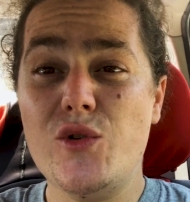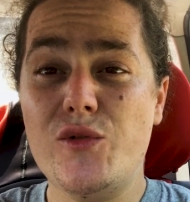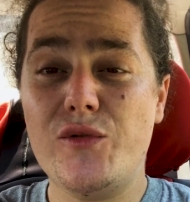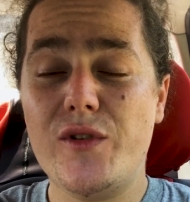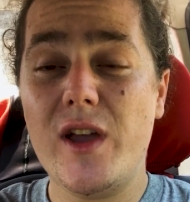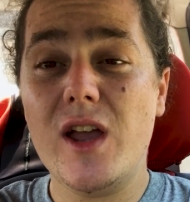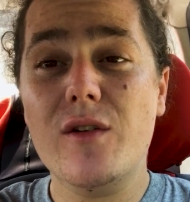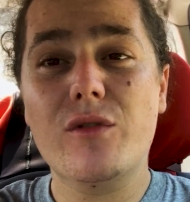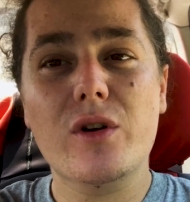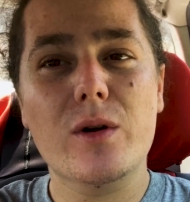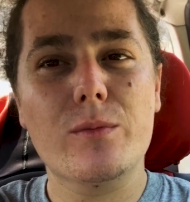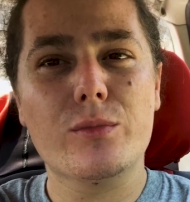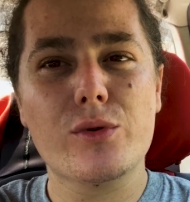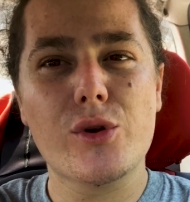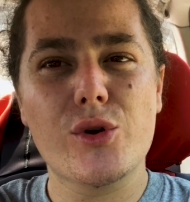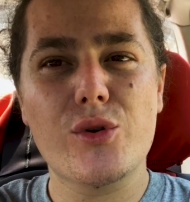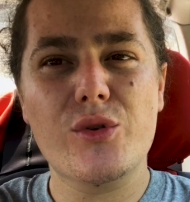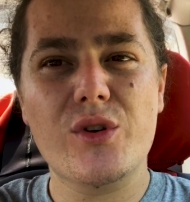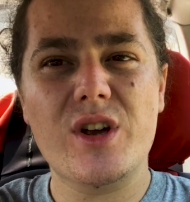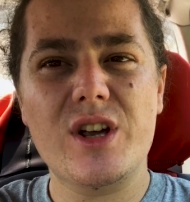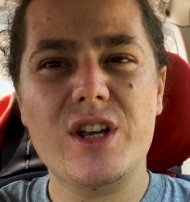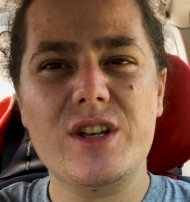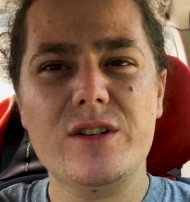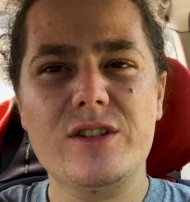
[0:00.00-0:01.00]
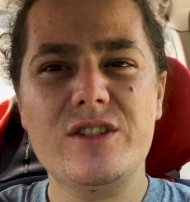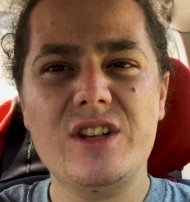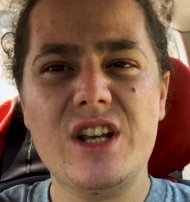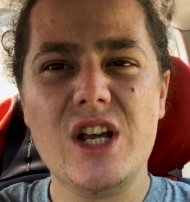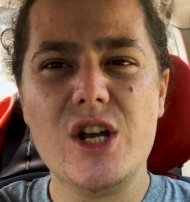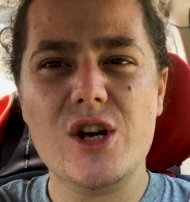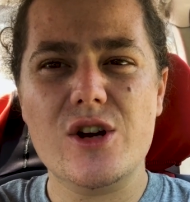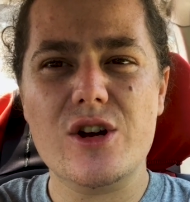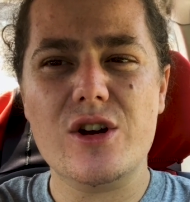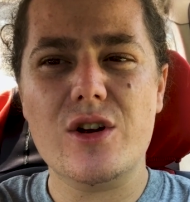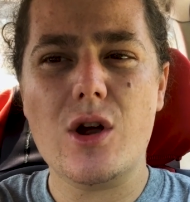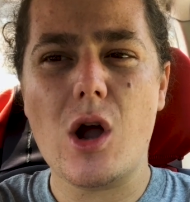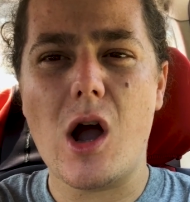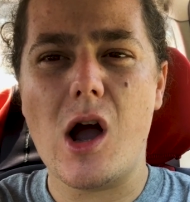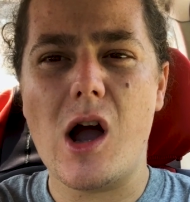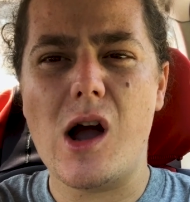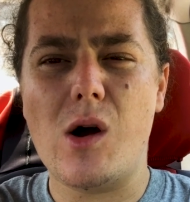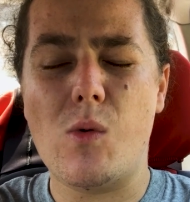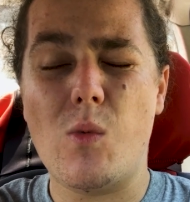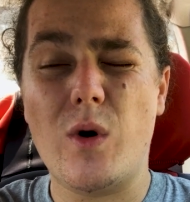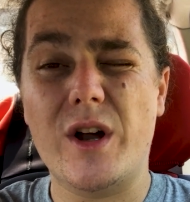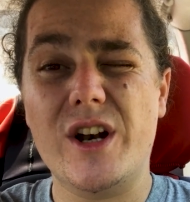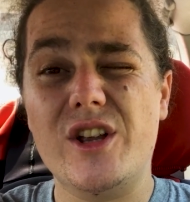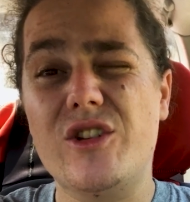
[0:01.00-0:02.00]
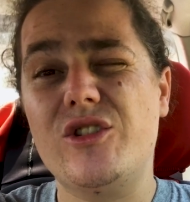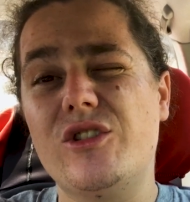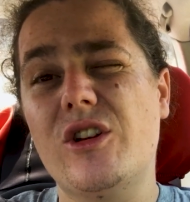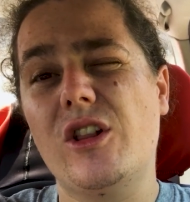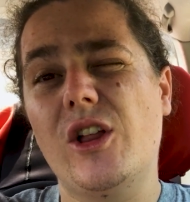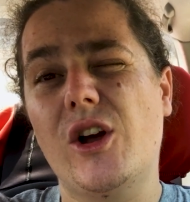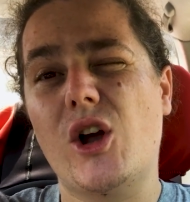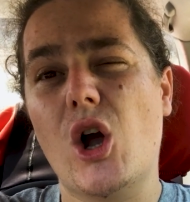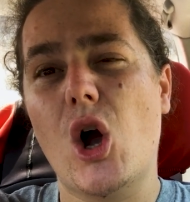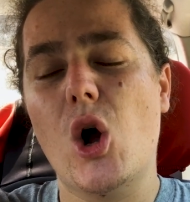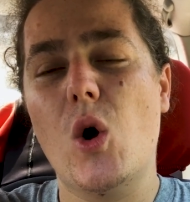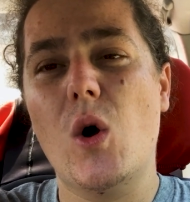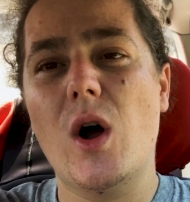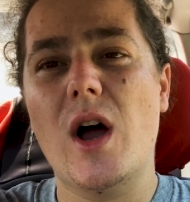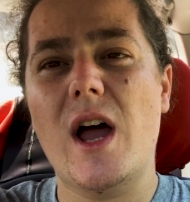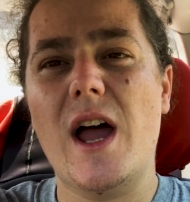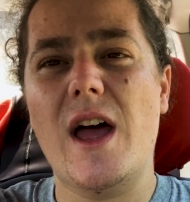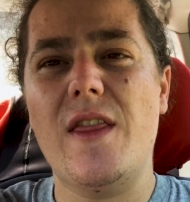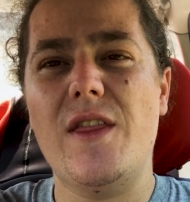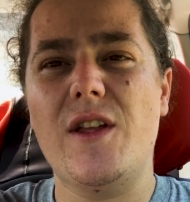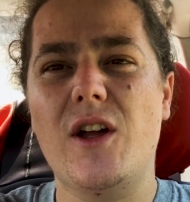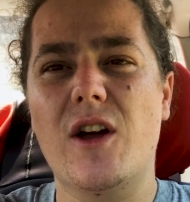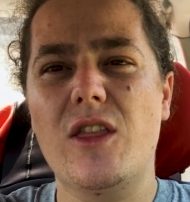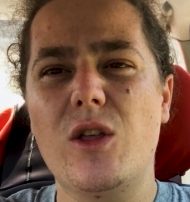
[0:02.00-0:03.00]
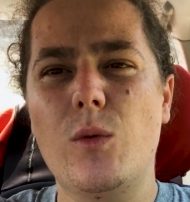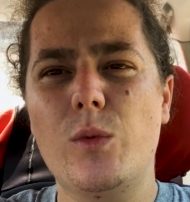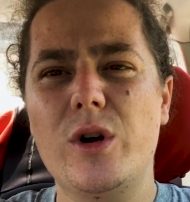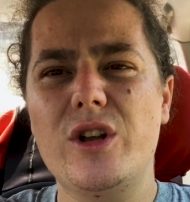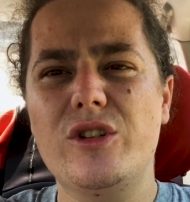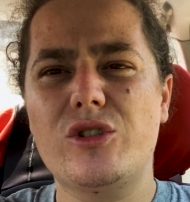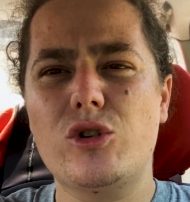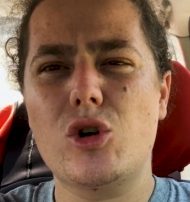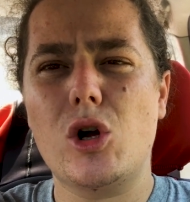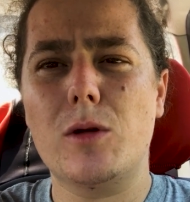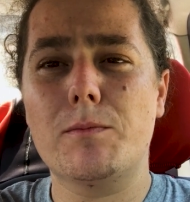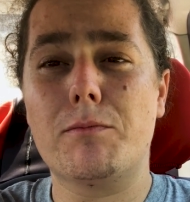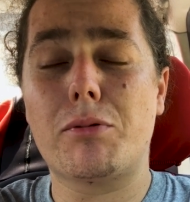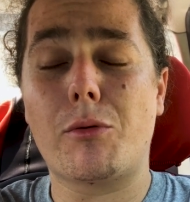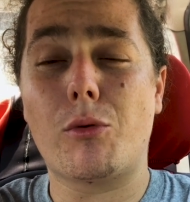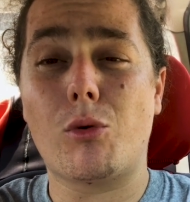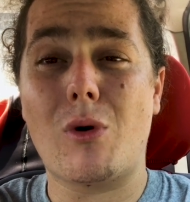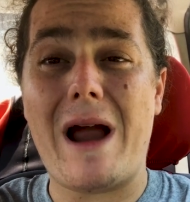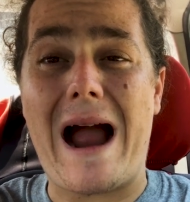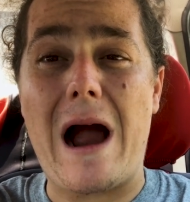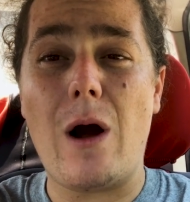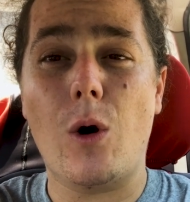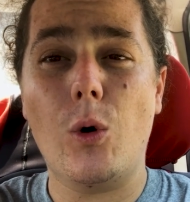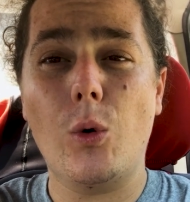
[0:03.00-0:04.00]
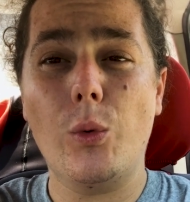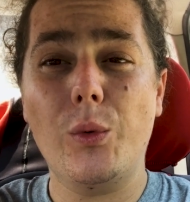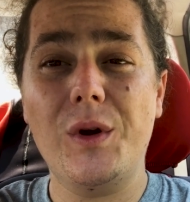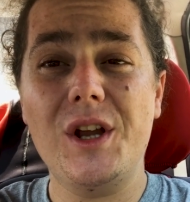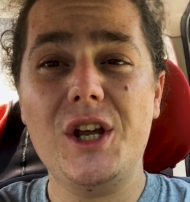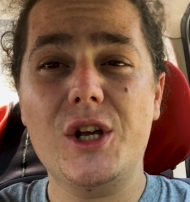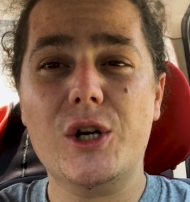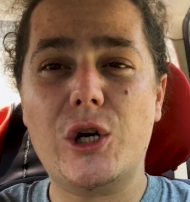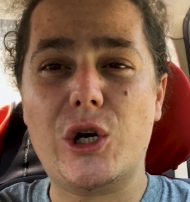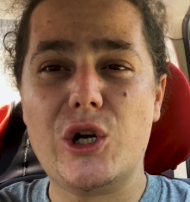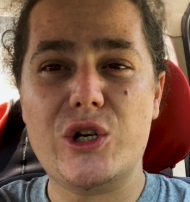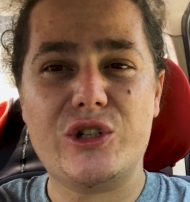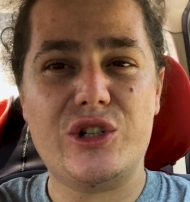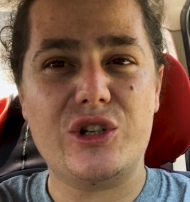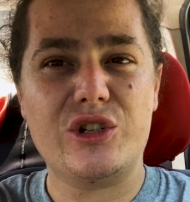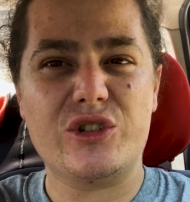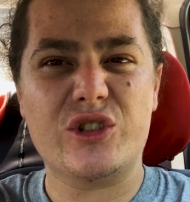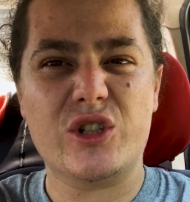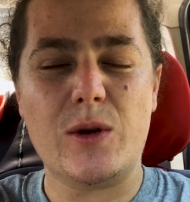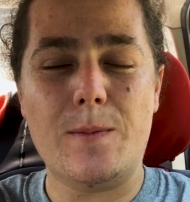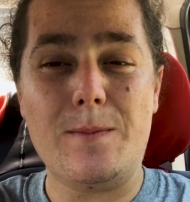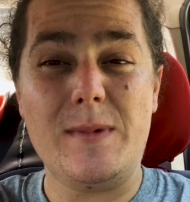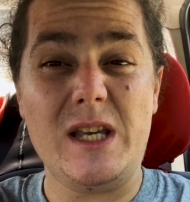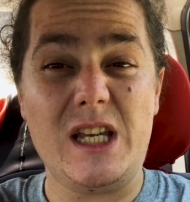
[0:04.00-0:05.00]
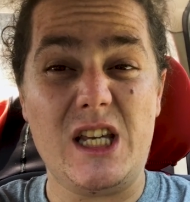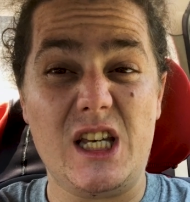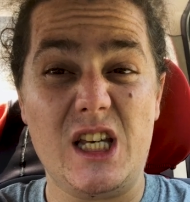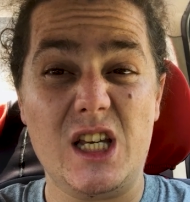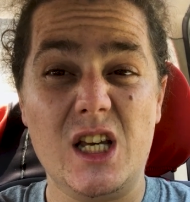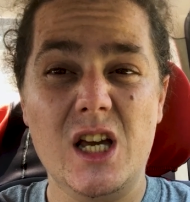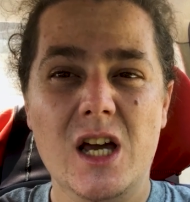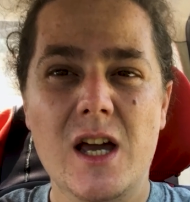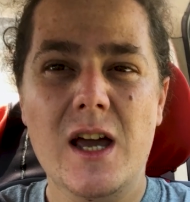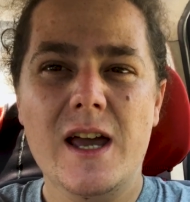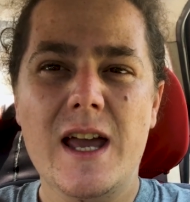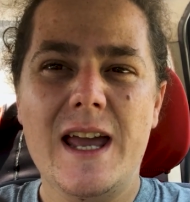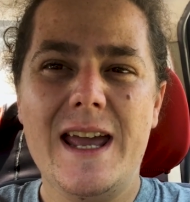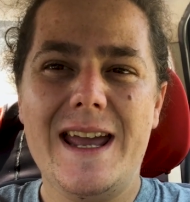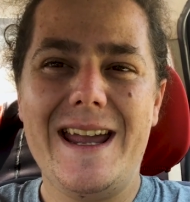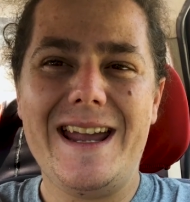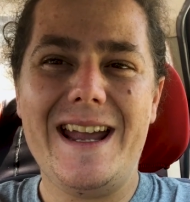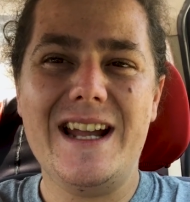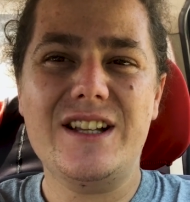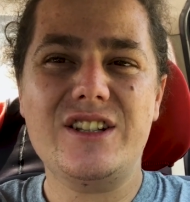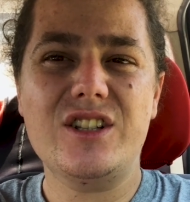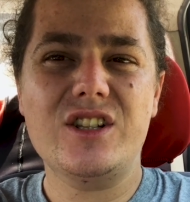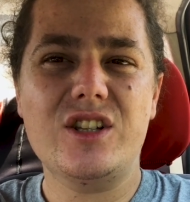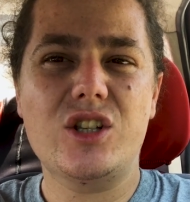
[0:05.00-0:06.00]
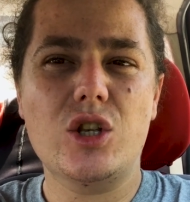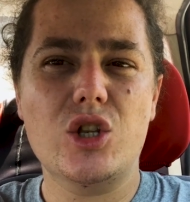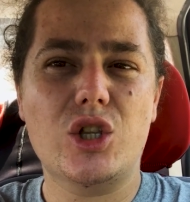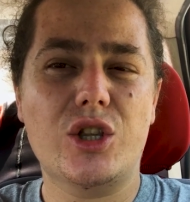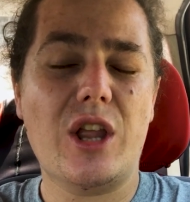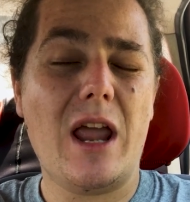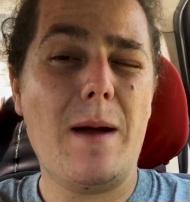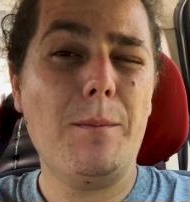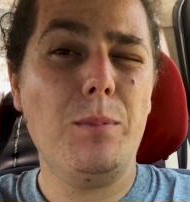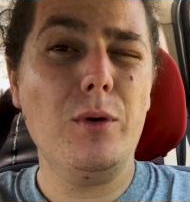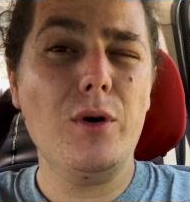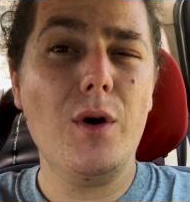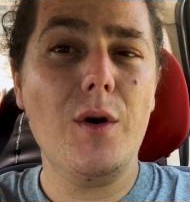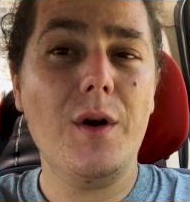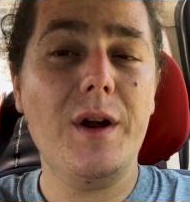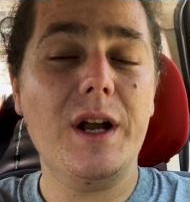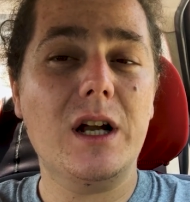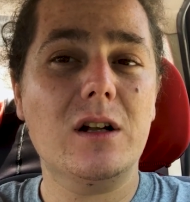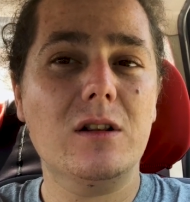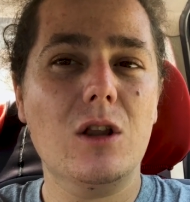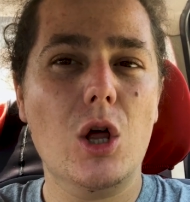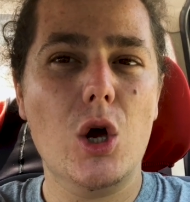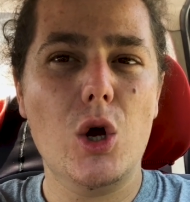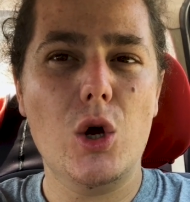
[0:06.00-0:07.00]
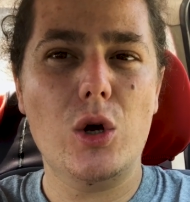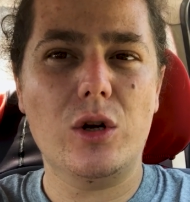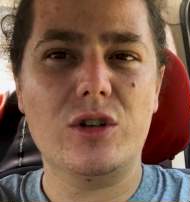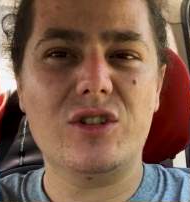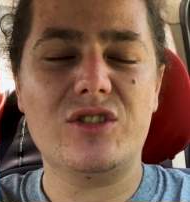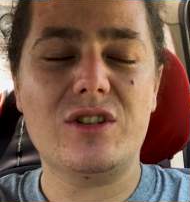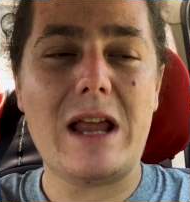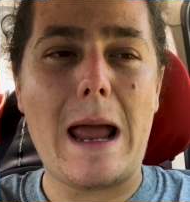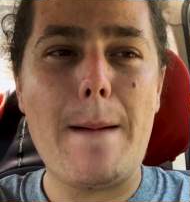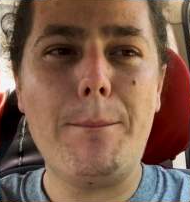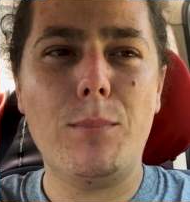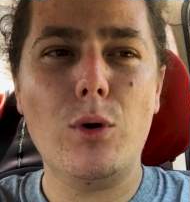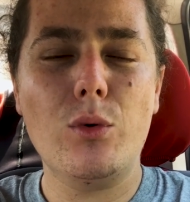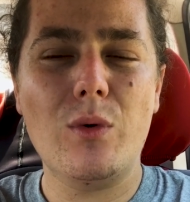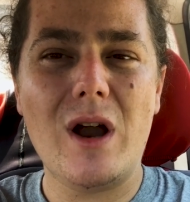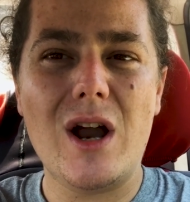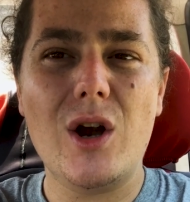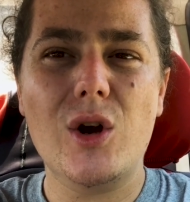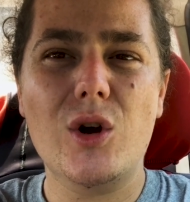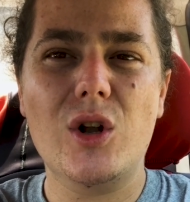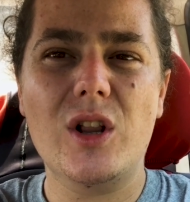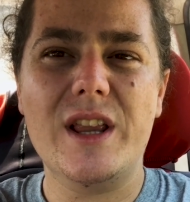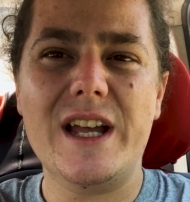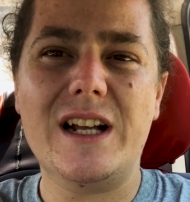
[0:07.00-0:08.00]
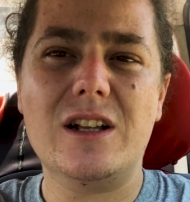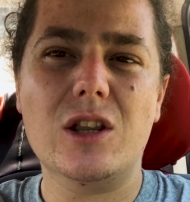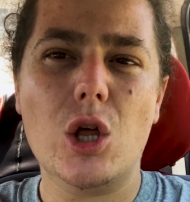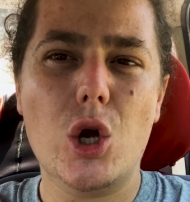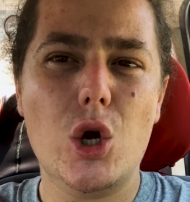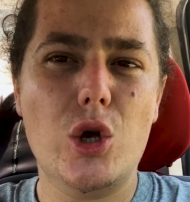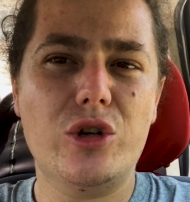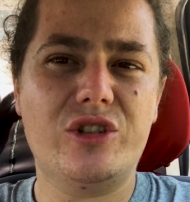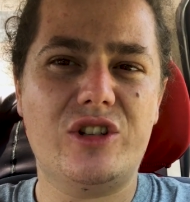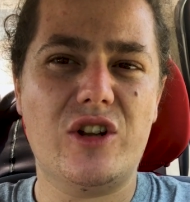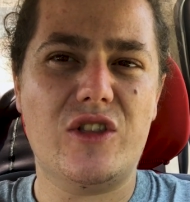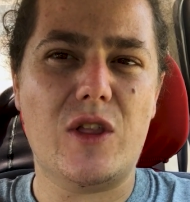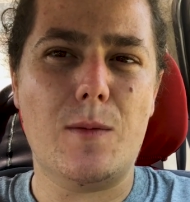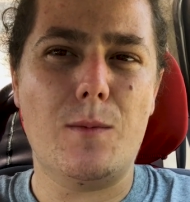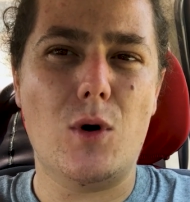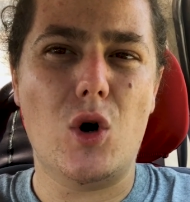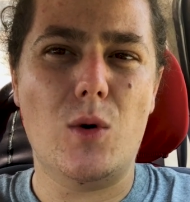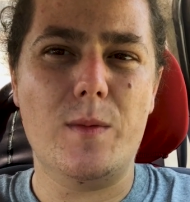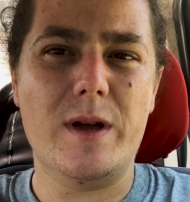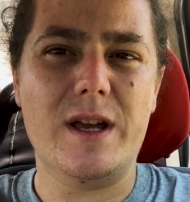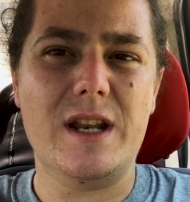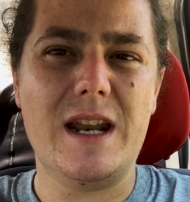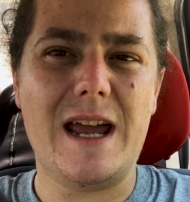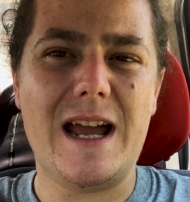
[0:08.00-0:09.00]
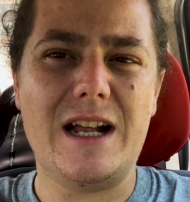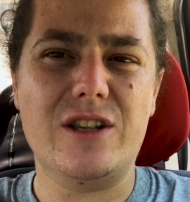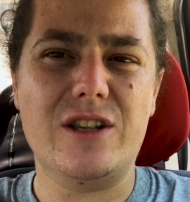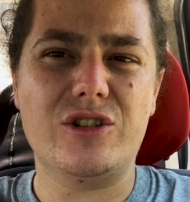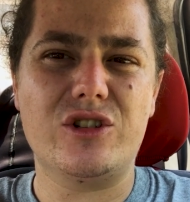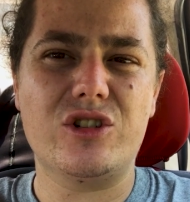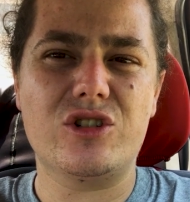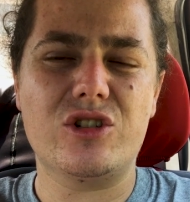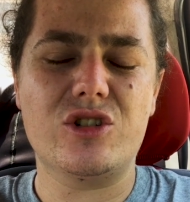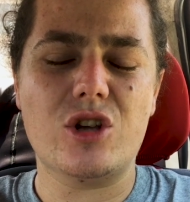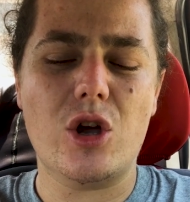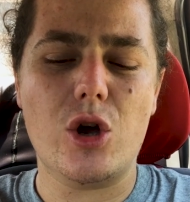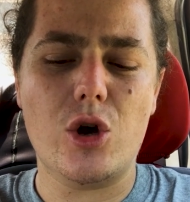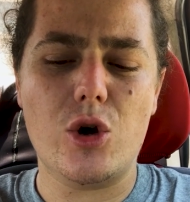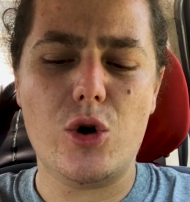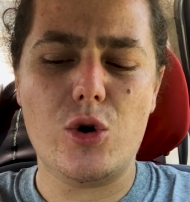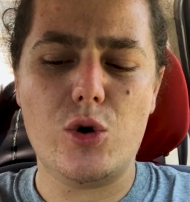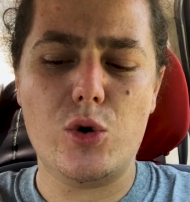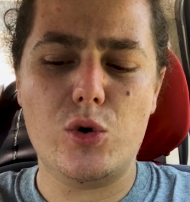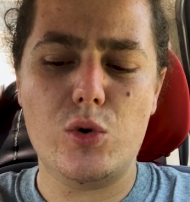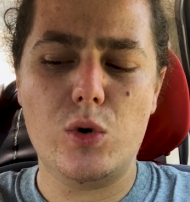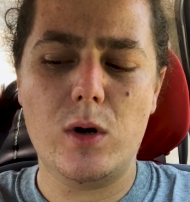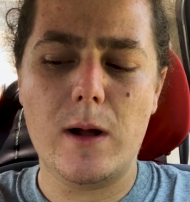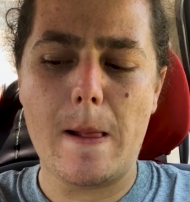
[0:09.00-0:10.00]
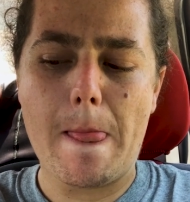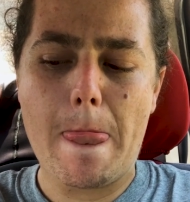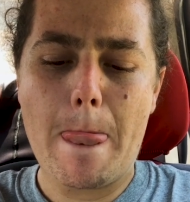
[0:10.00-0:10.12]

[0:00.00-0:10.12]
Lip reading: favorite breweries here. One is Zillikoa, and the other one is called Brouwerji Kursus Keme. It's temporarily closed at the moment, and so